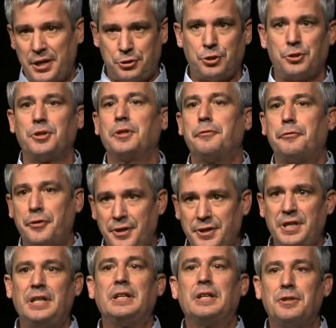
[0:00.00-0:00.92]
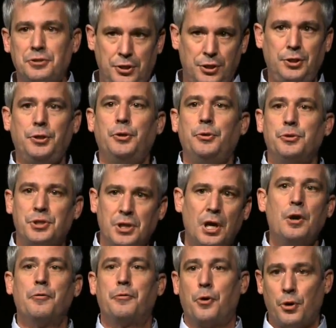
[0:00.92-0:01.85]
sure that the funding continues
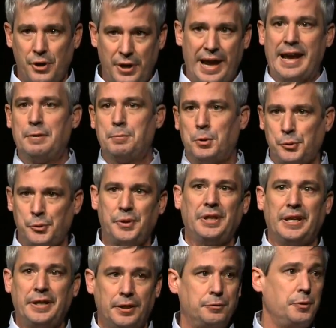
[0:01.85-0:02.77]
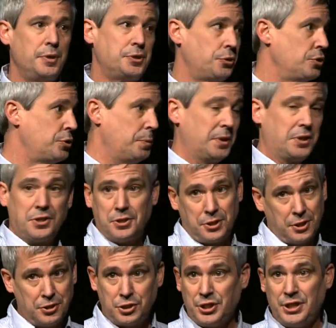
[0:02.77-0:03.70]
for animal-related research, because
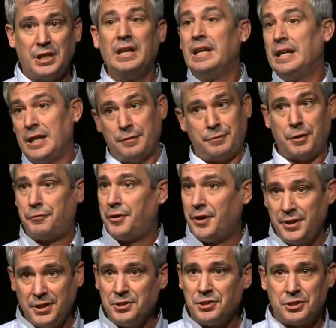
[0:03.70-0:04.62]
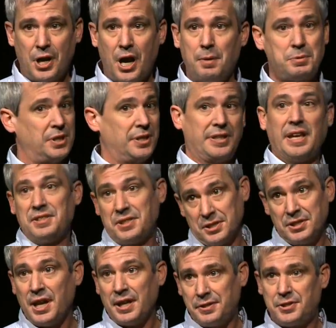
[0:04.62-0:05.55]
essentially, if the funding stops, that's a
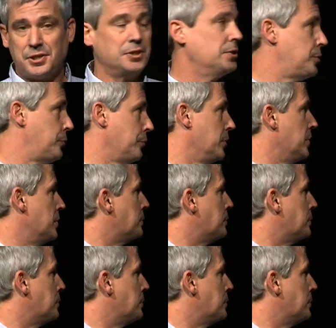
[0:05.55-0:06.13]
death sentence for these